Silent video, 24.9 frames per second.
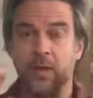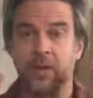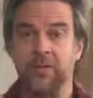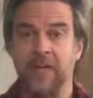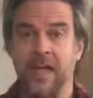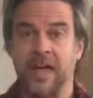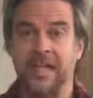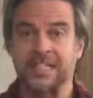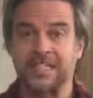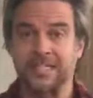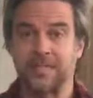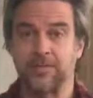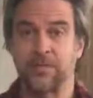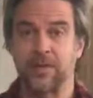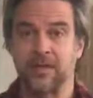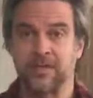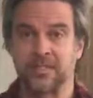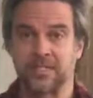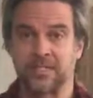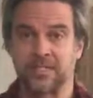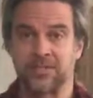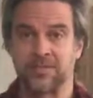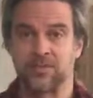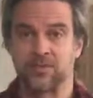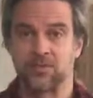That's the
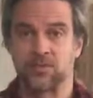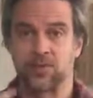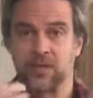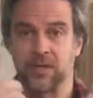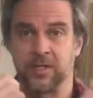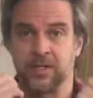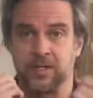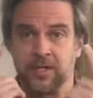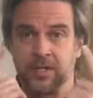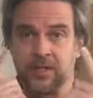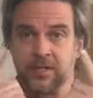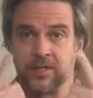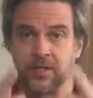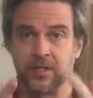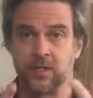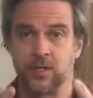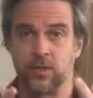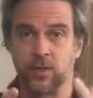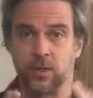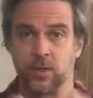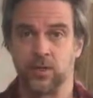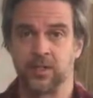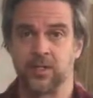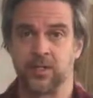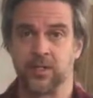process of storytelling that
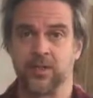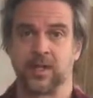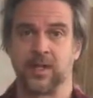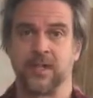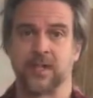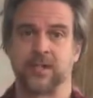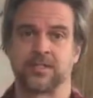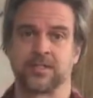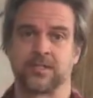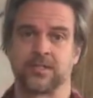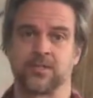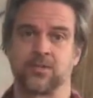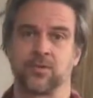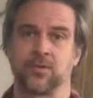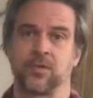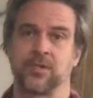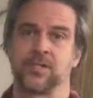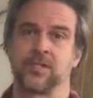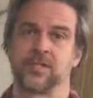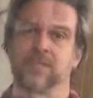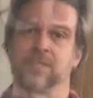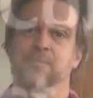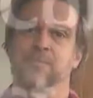you're doing as a storyteller.